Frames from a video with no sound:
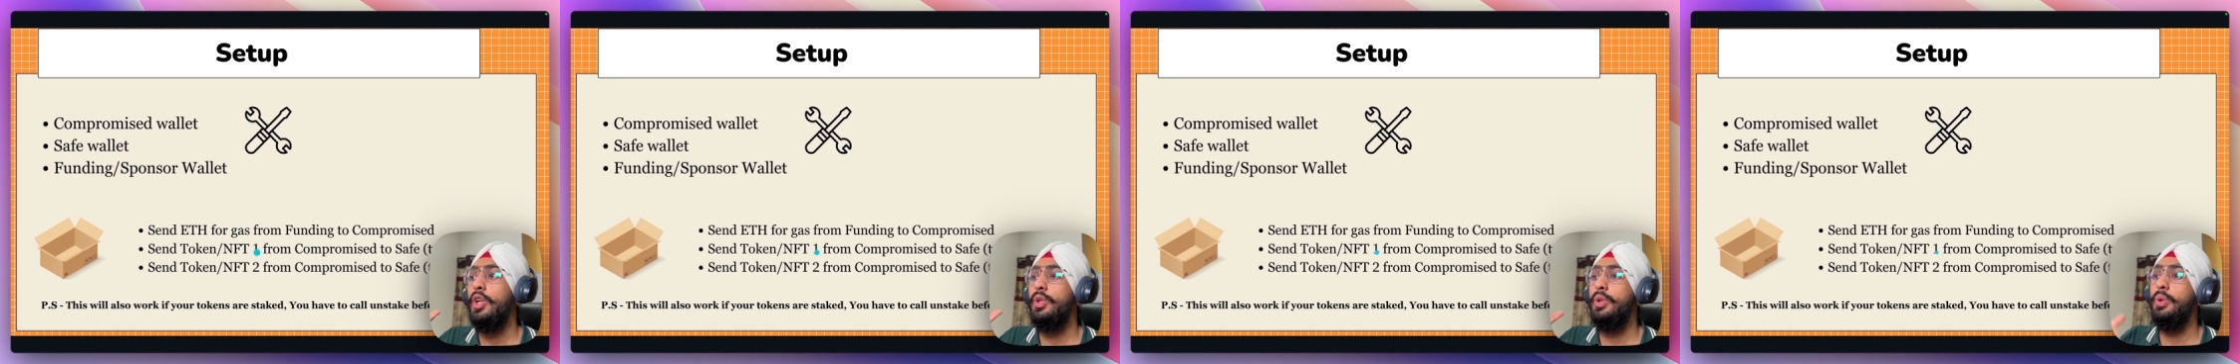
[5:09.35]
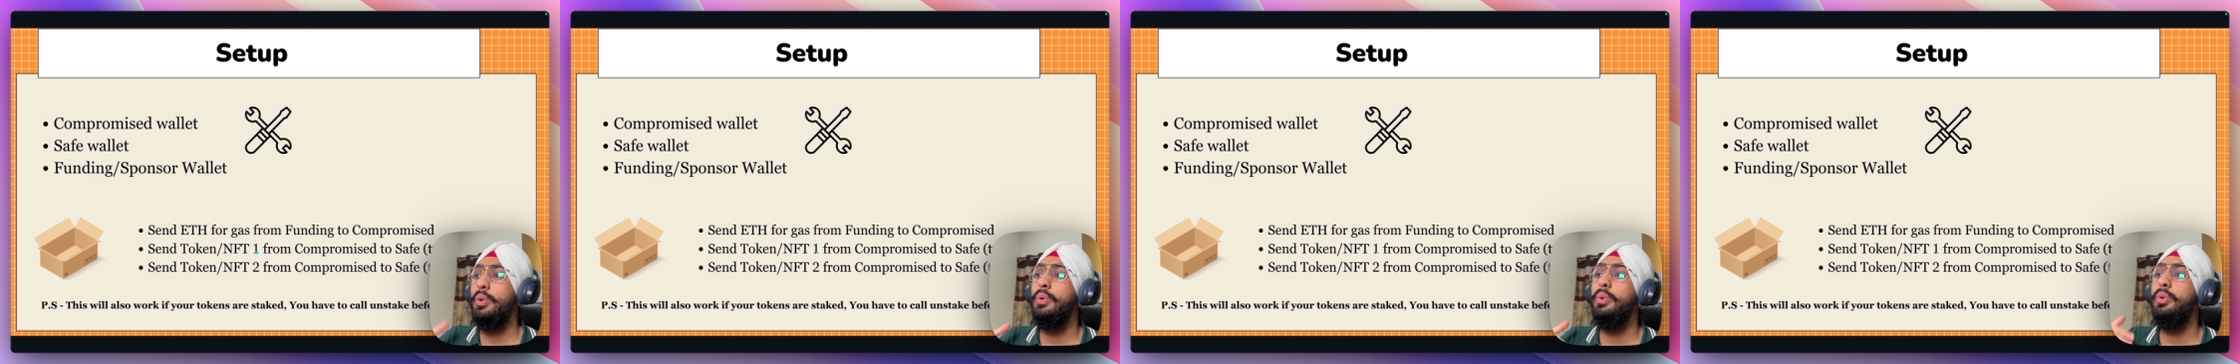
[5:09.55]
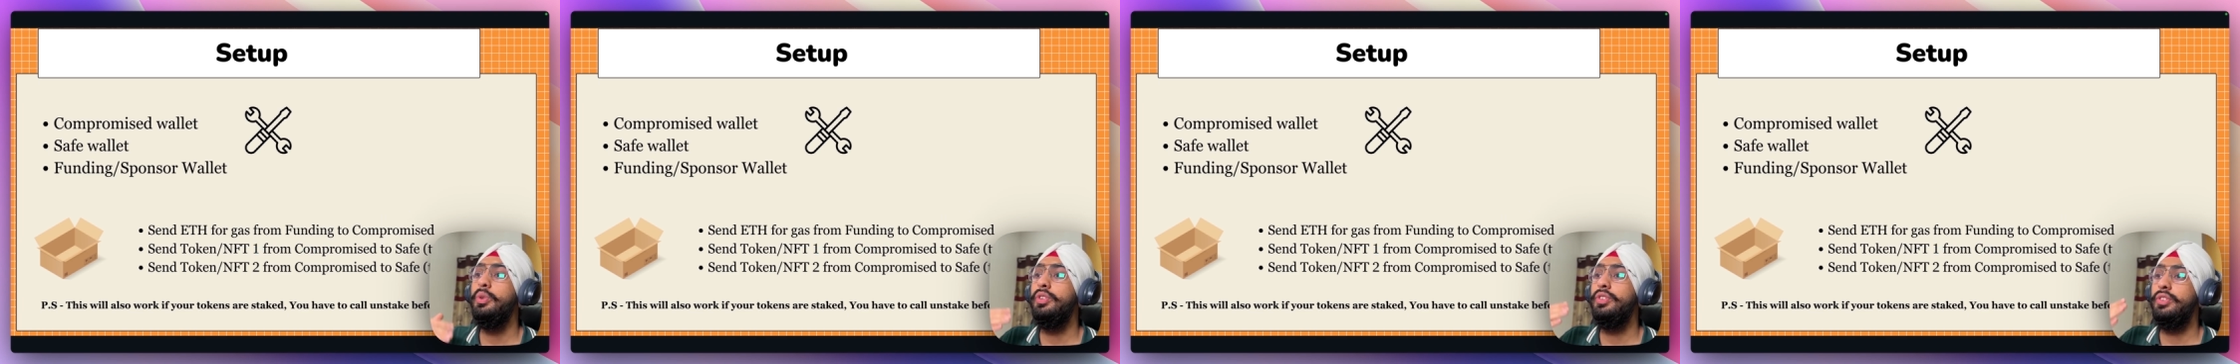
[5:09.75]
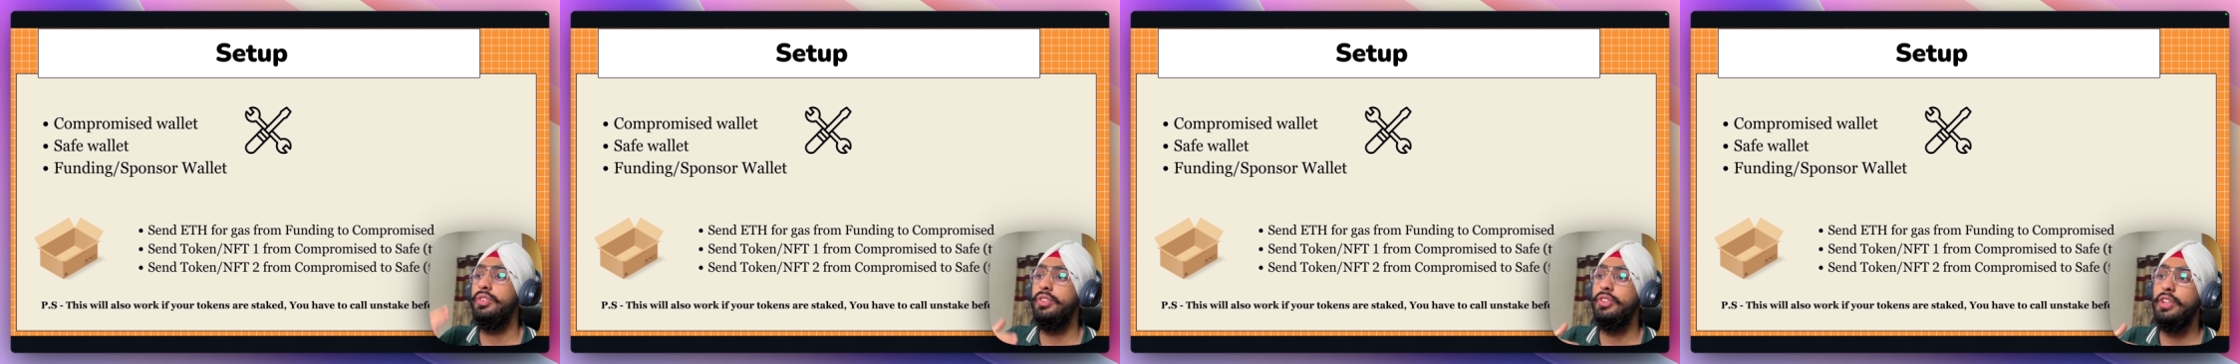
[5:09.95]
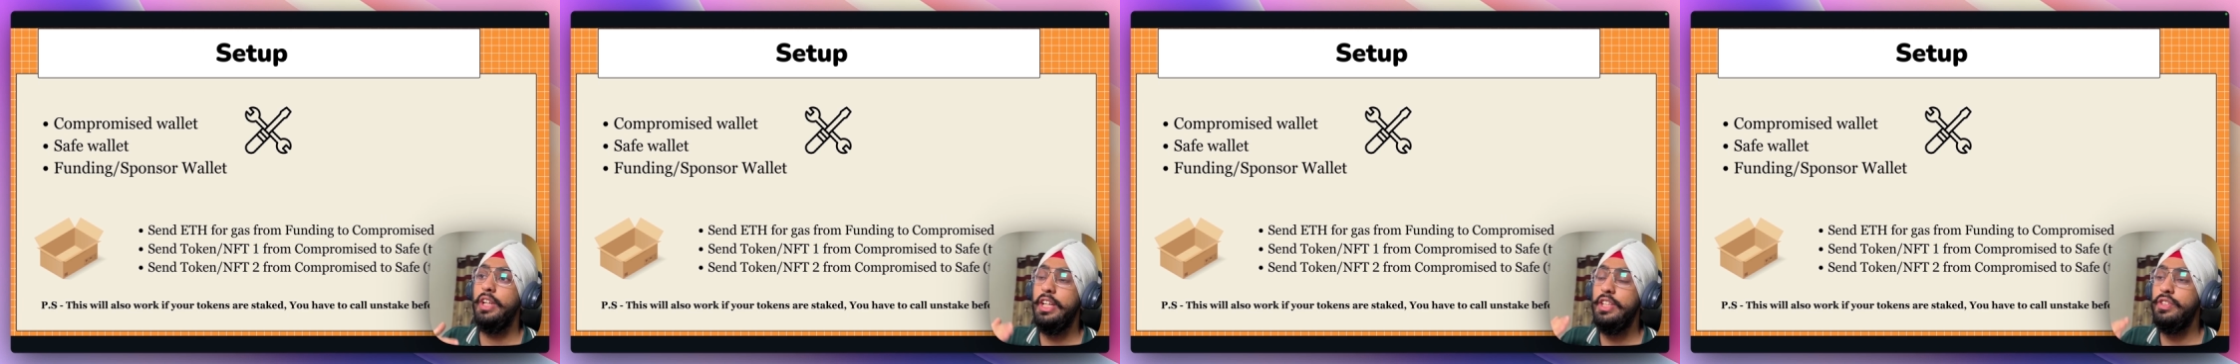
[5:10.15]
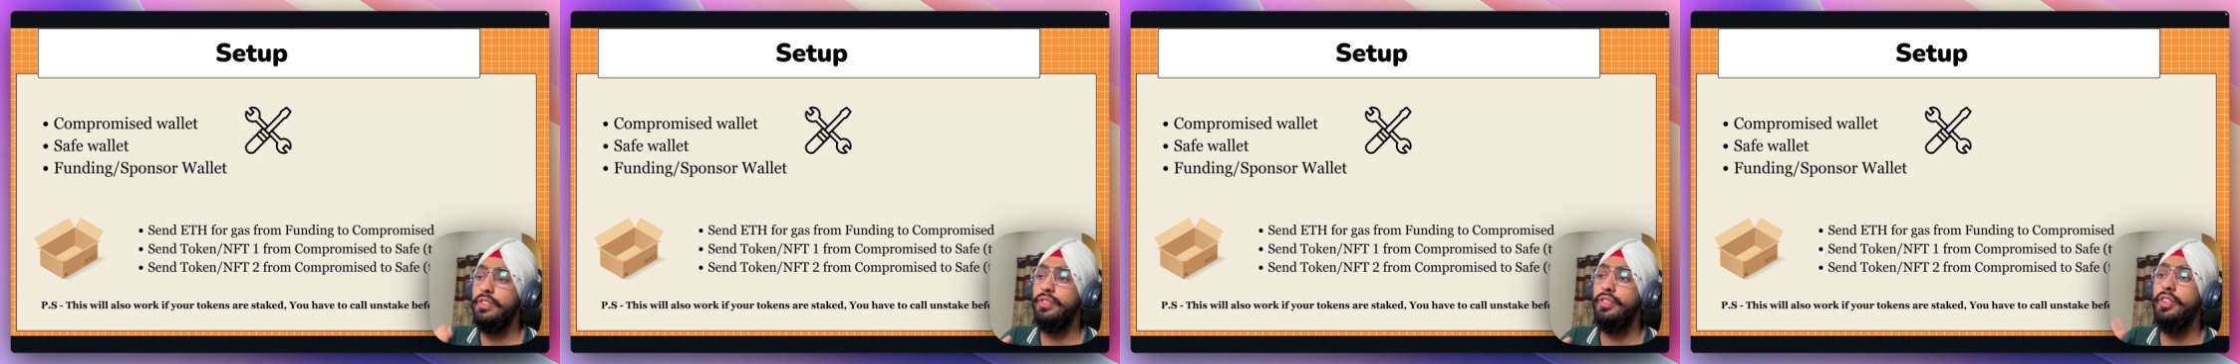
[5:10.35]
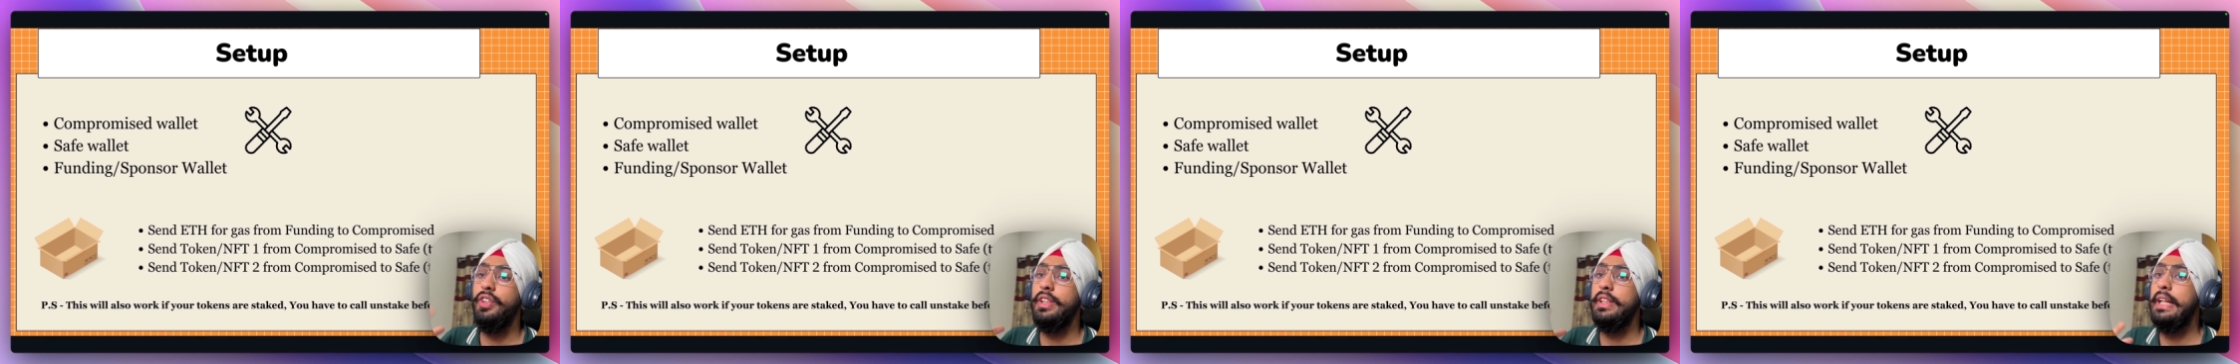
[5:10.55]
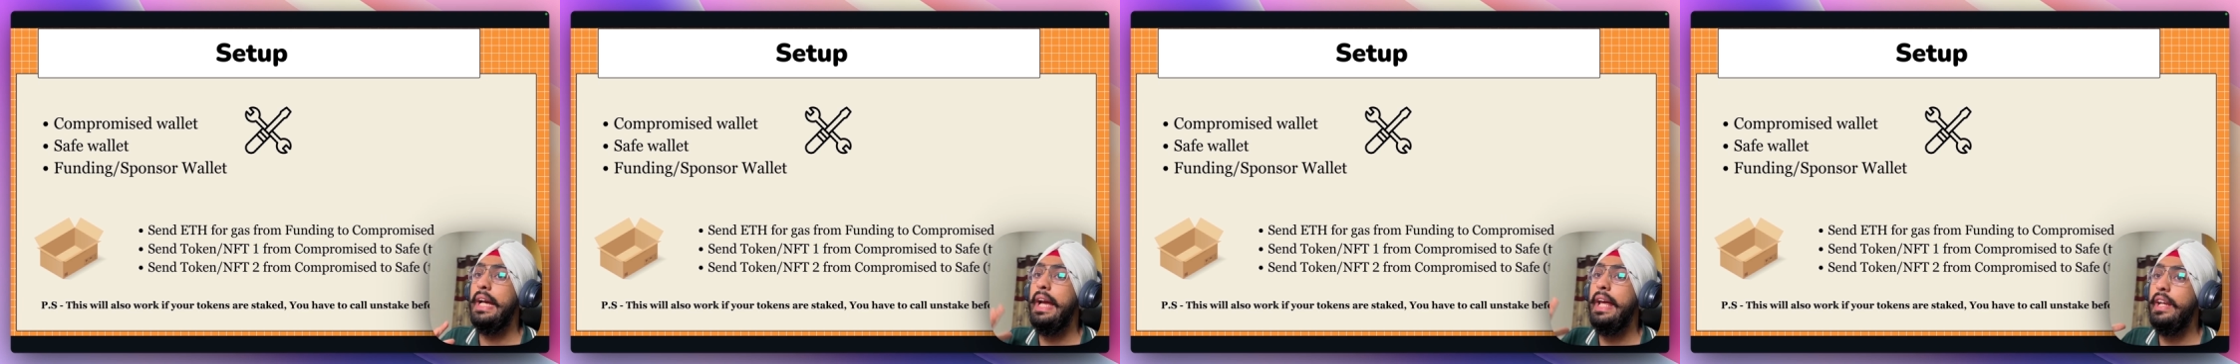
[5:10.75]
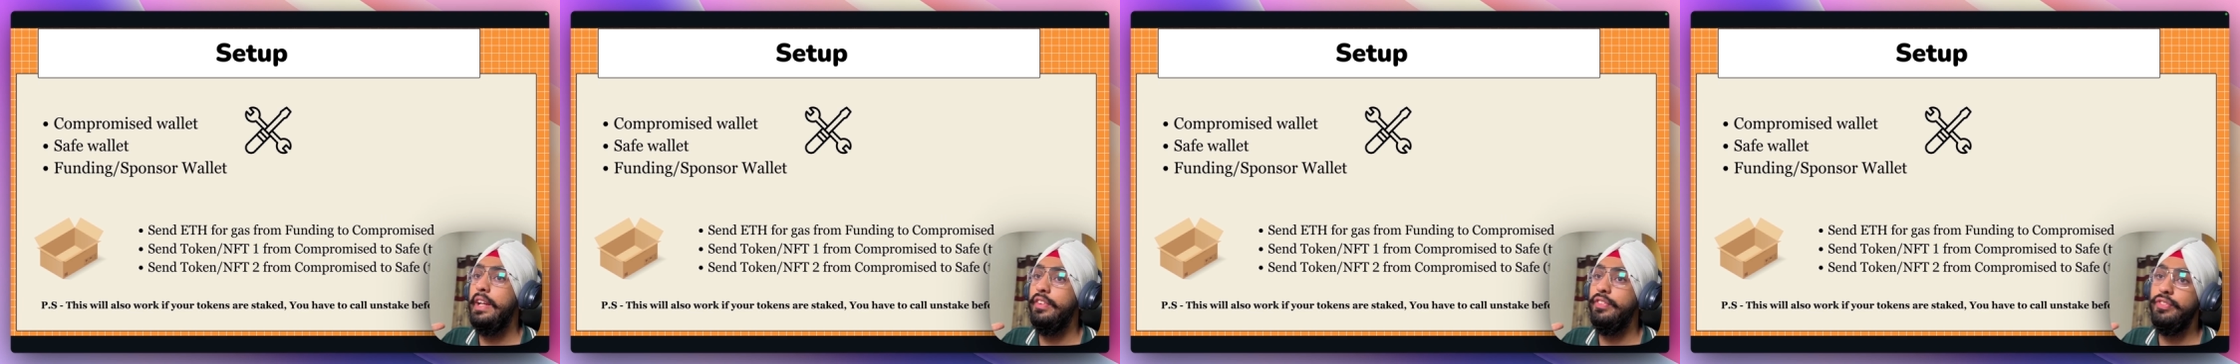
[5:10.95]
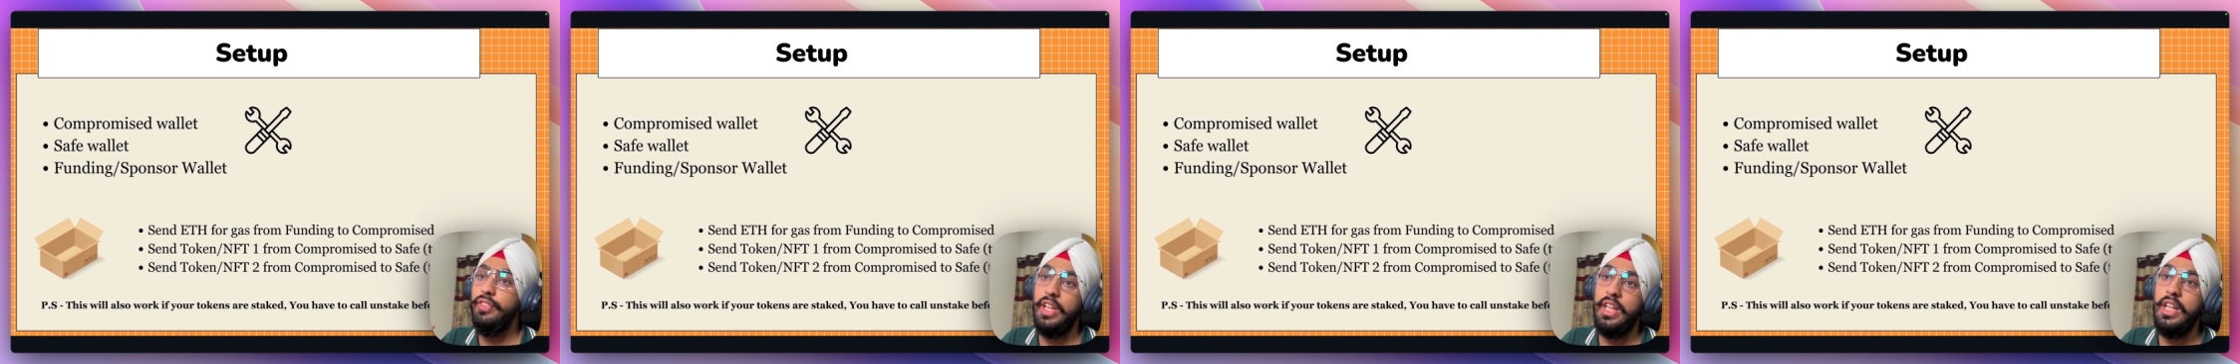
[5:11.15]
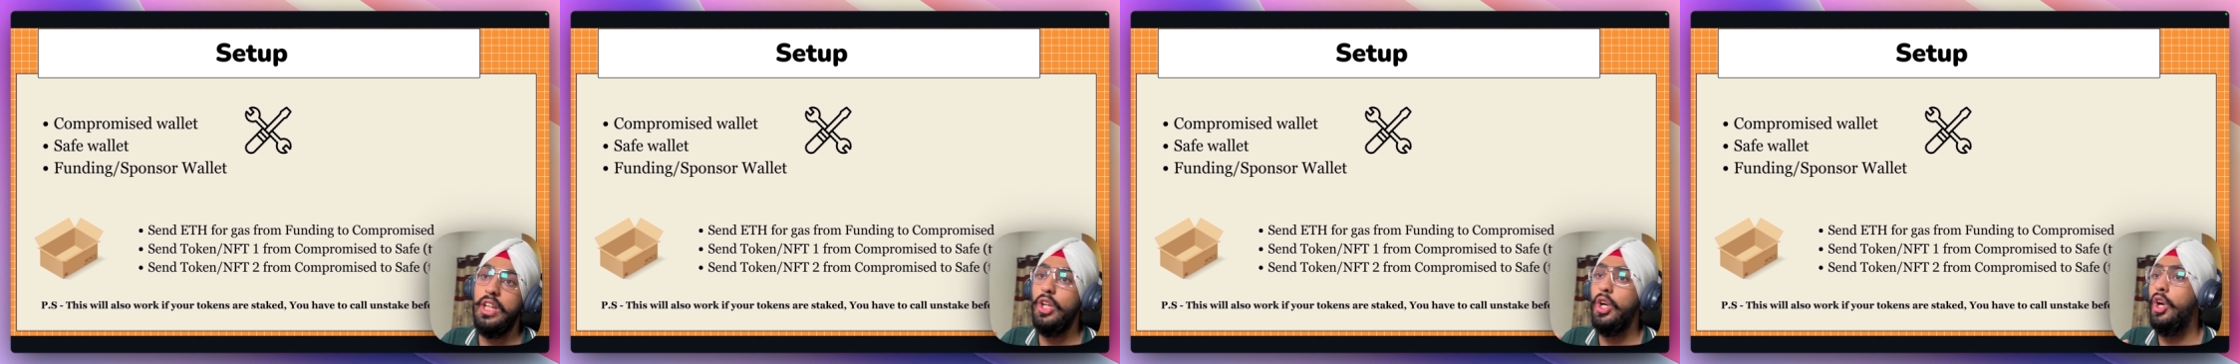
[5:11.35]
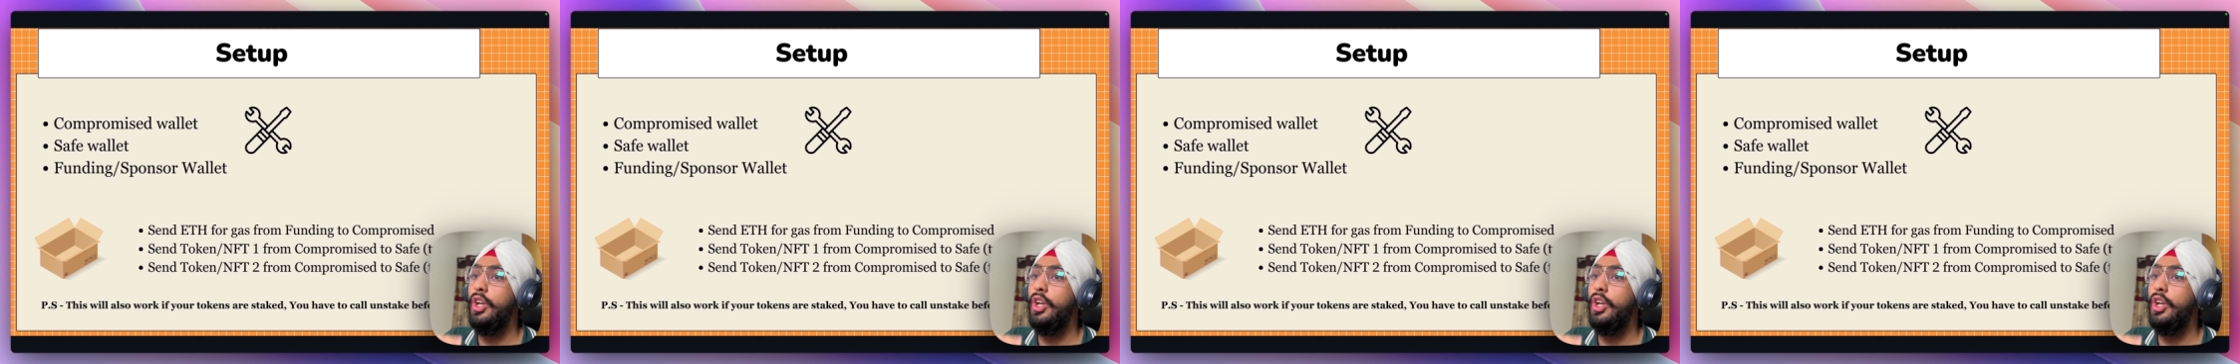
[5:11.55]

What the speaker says: to transfer the NFT